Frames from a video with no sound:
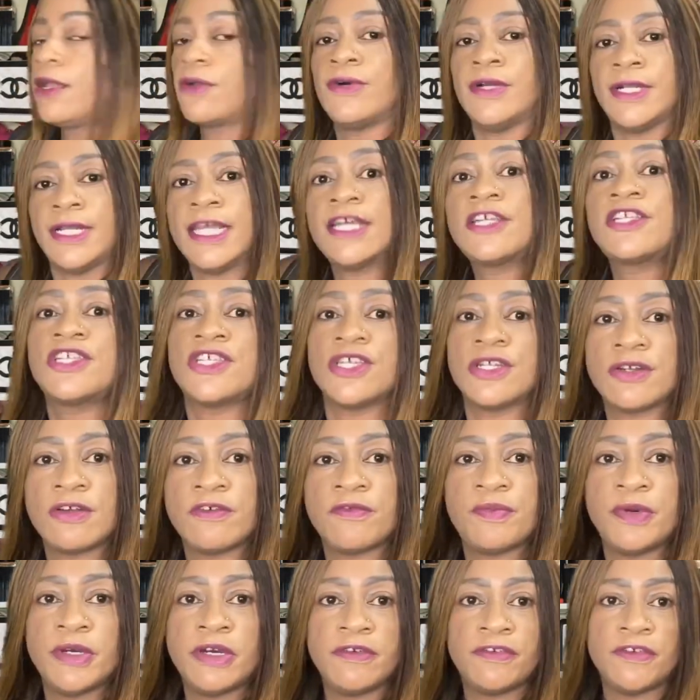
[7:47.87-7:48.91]
collection
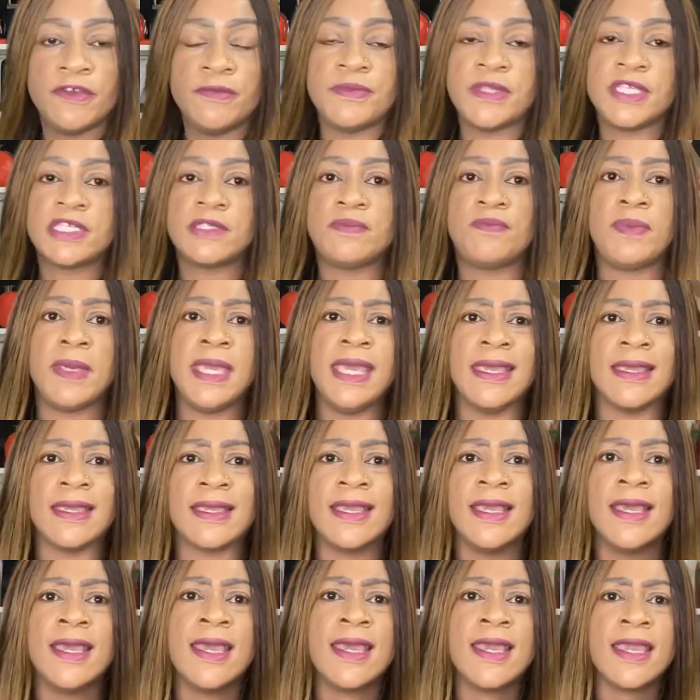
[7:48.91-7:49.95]
of perfume this big
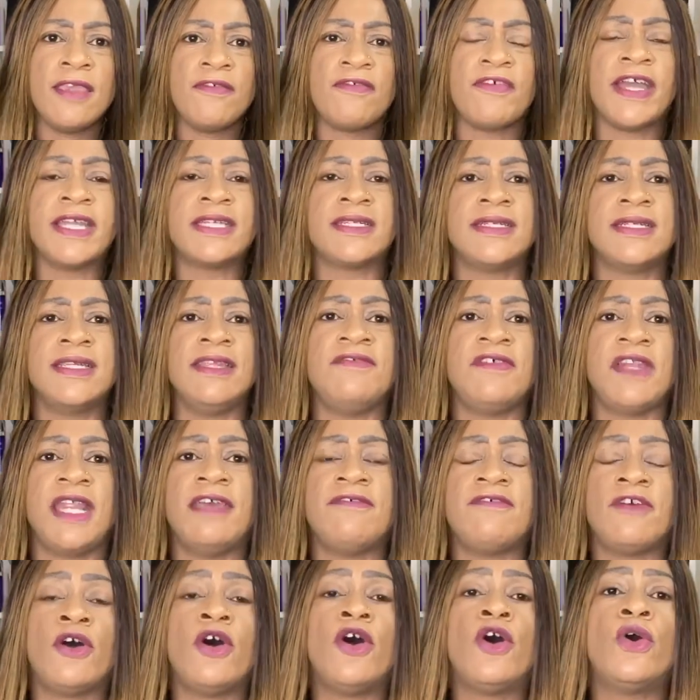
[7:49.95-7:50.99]
if I didn't even
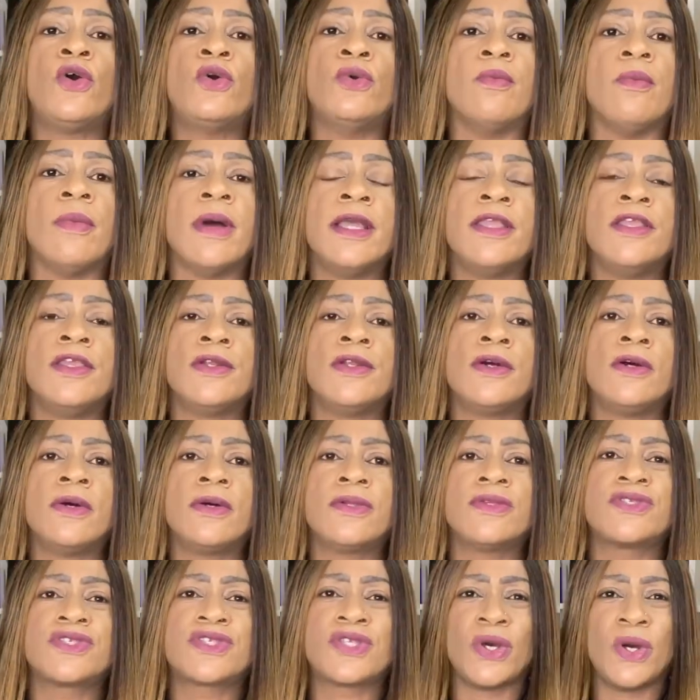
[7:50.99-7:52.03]
have a home, you
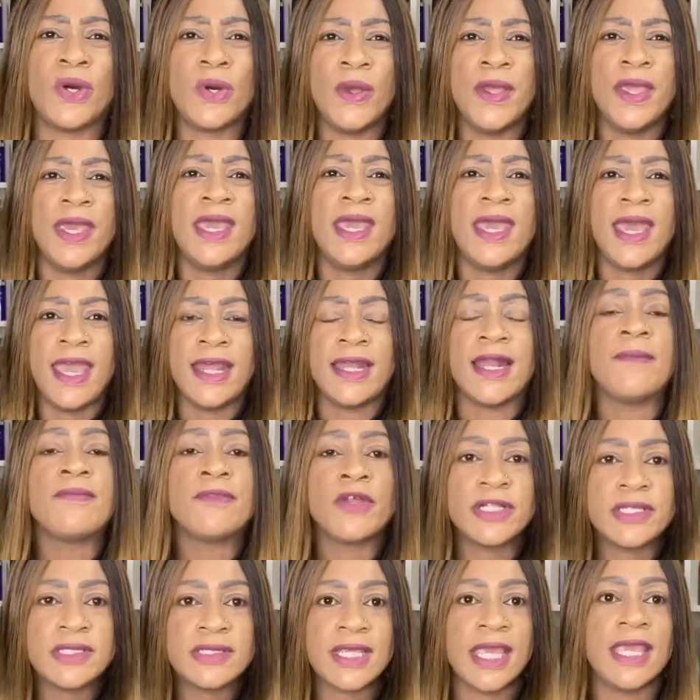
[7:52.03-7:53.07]
know. So, and I'm
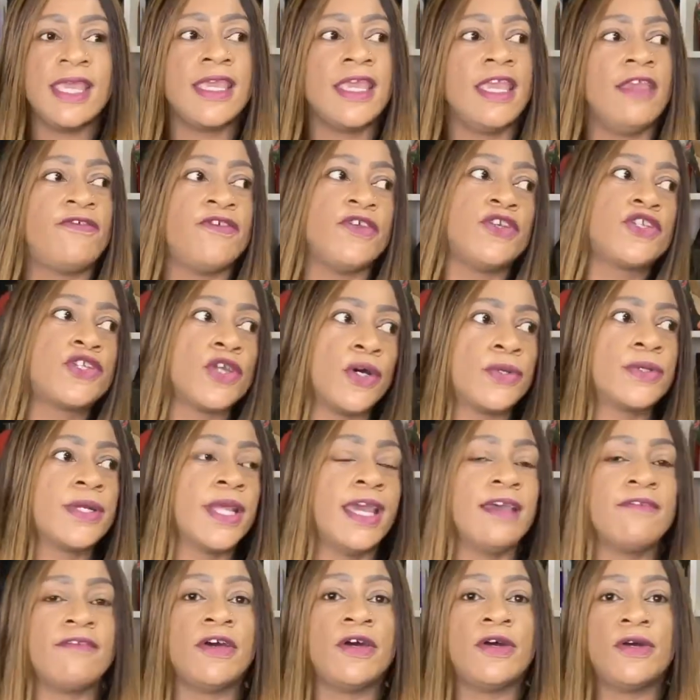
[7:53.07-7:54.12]
not saying if you don't
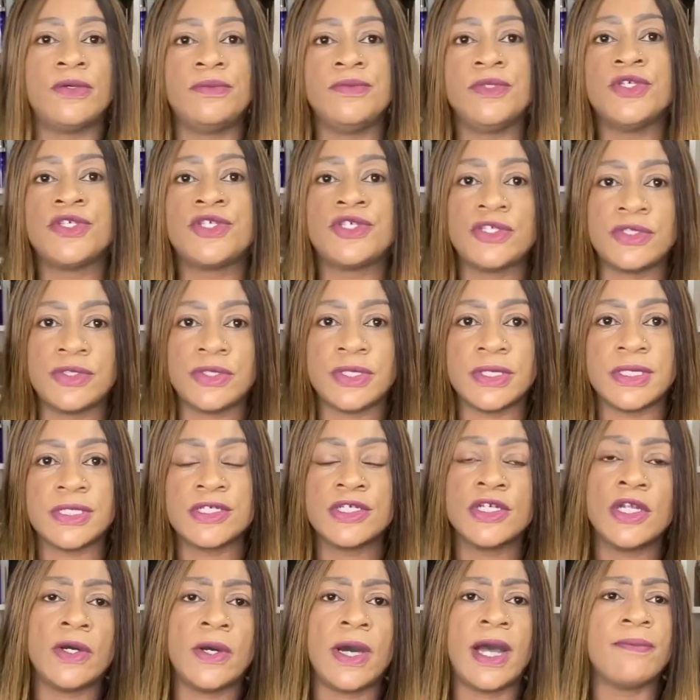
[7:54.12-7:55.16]
have a home, you
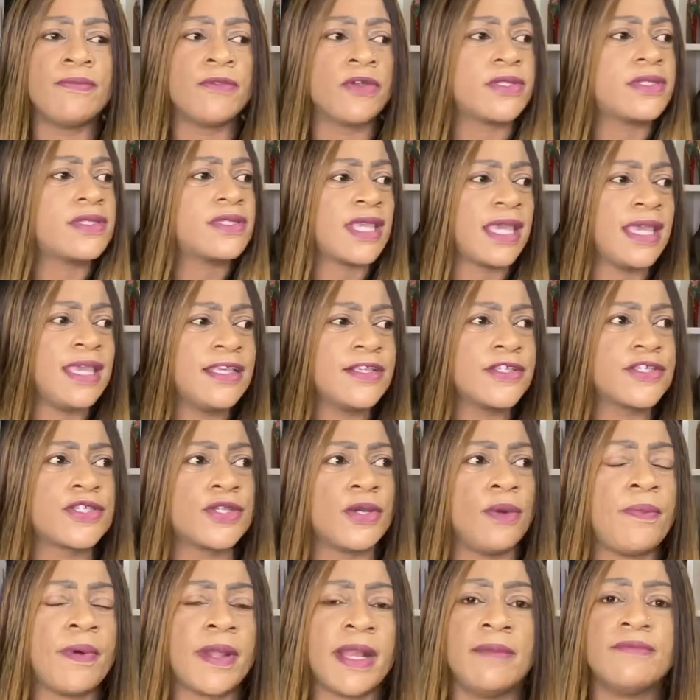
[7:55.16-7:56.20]
shouldn't. No, I'm not saying
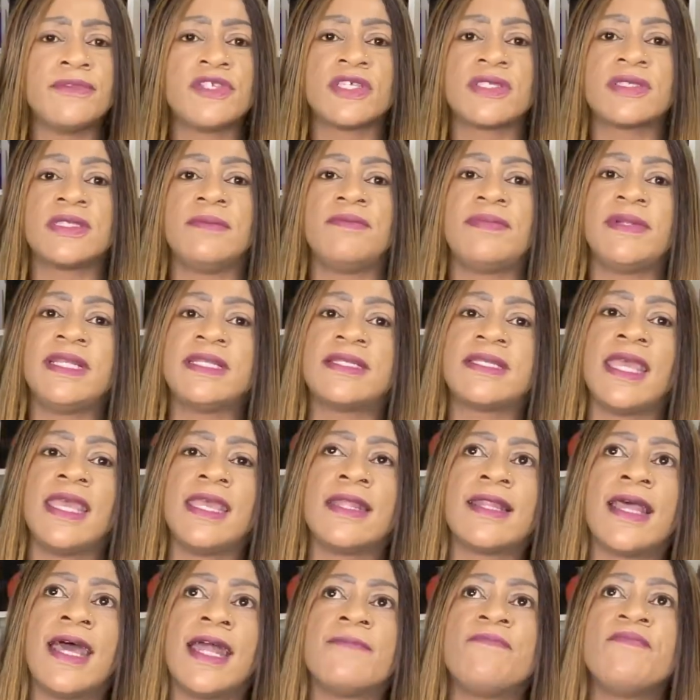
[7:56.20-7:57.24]
so, but I'm just simply
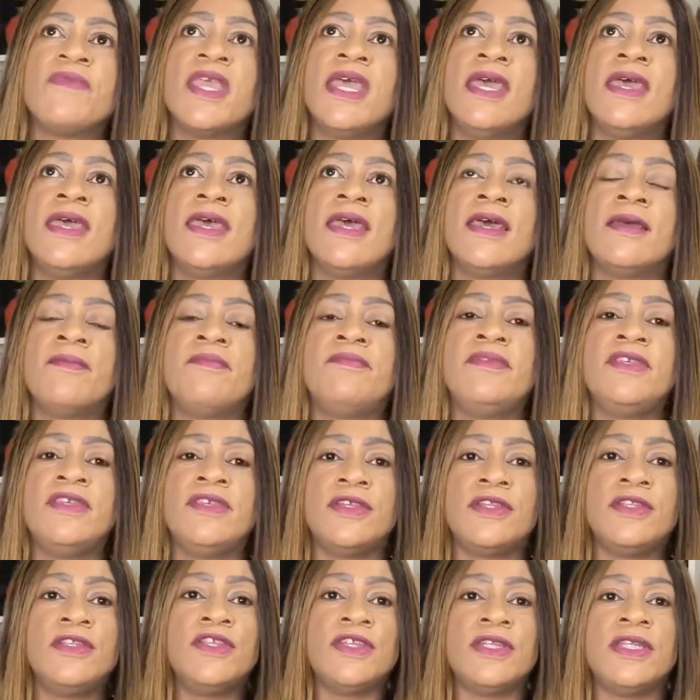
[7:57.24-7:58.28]
saying that
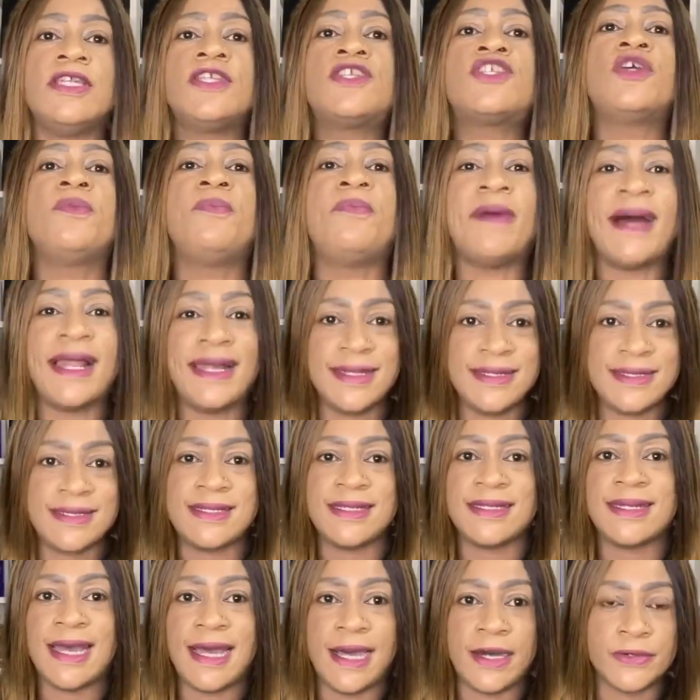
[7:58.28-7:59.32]
you, you need to
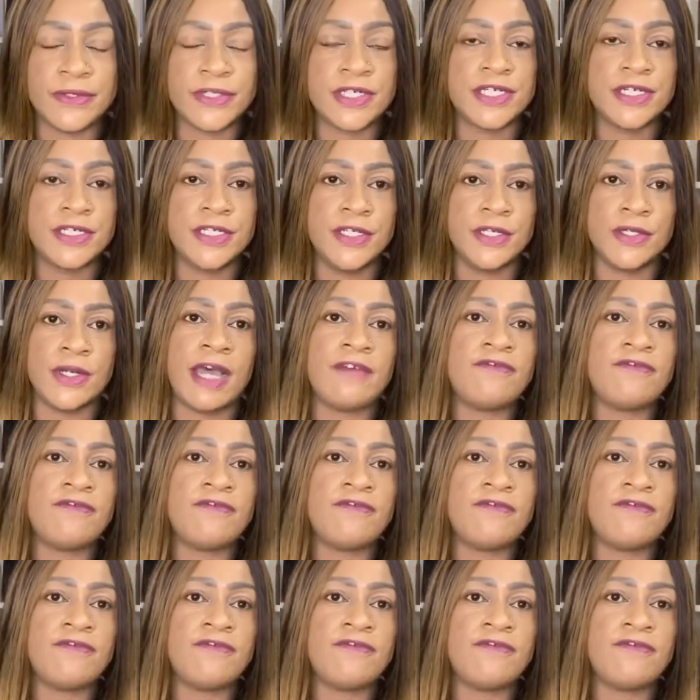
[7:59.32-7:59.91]
balance it out. You know,